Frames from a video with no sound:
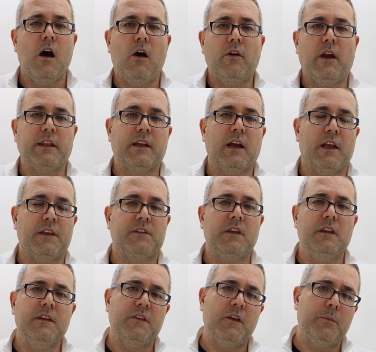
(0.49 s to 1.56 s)
All right, guys,
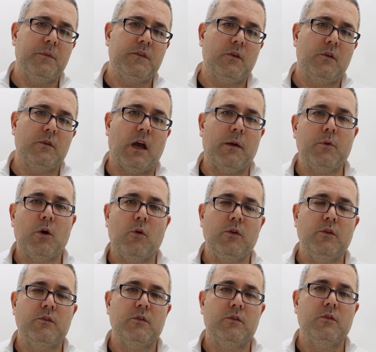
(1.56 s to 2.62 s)
in this episode, I'm
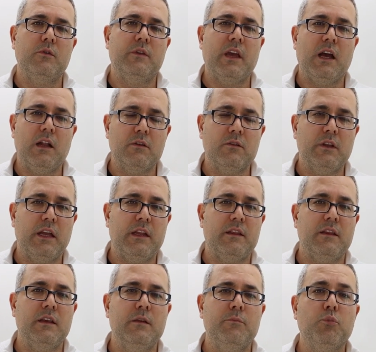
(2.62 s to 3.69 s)
going to
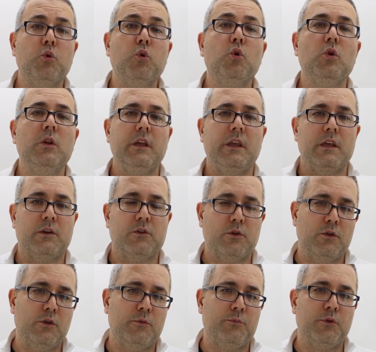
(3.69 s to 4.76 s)
calculate the pooling
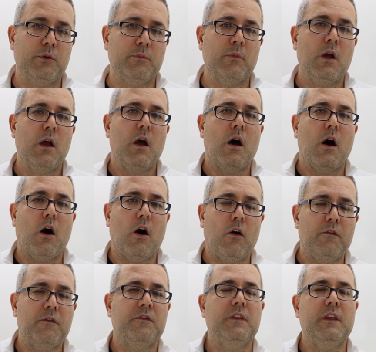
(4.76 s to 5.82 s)
equilibrium
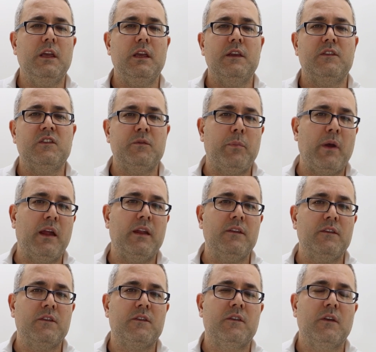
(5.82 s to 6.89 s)
of the
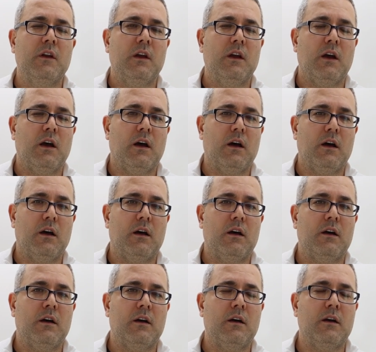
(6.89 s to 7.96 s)
Spence
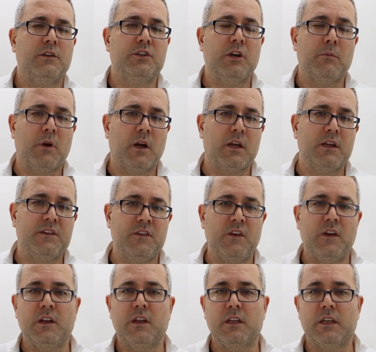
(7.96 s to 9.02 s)
job market
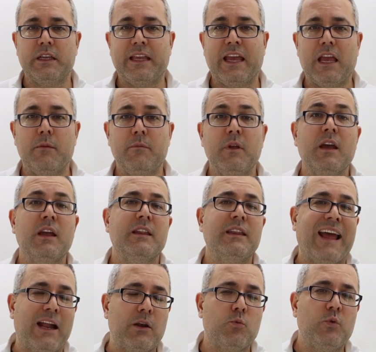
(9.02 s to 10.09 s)
signaling game
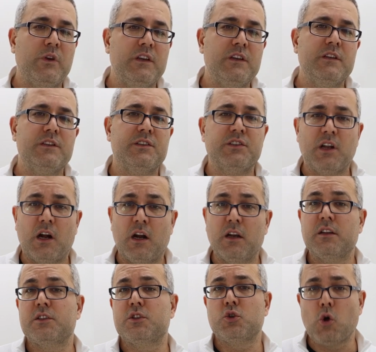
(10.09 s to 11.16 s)
that we
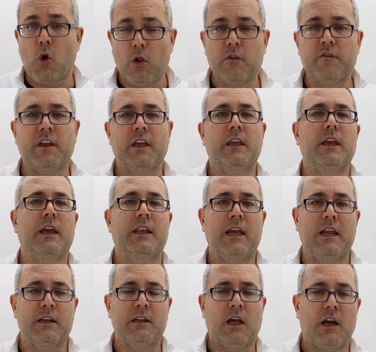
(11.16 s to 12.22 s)
started solving and
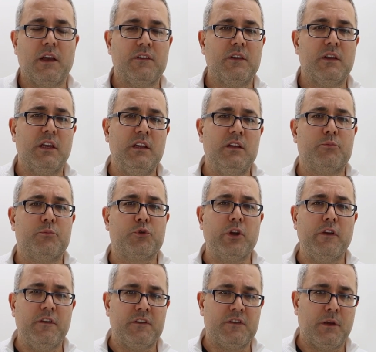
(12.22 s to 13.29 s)
analyzing in the
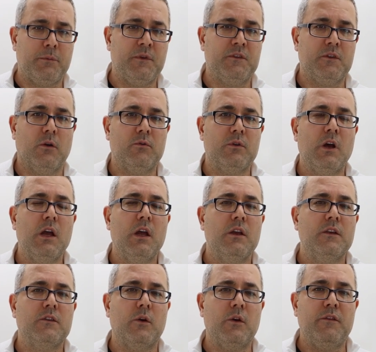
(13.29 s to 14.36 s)
previous episode.
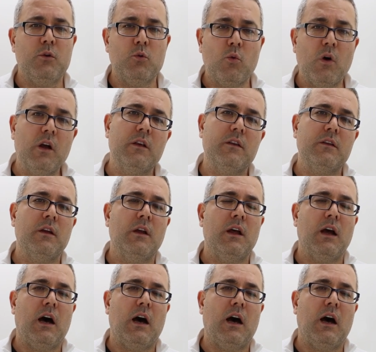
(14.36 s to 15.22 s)
So if you want,